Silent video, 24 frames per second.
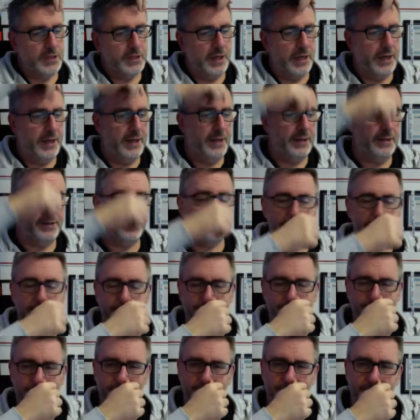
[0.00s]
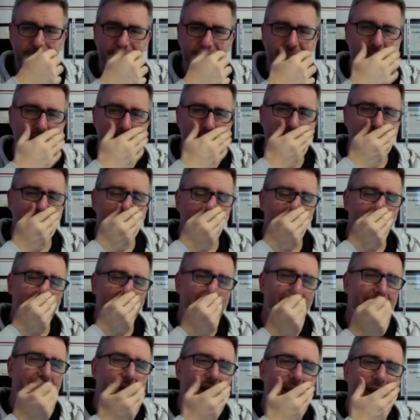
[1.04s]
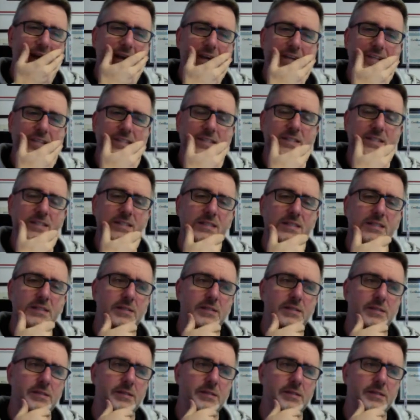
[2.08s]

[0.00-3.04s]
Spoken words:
and it's,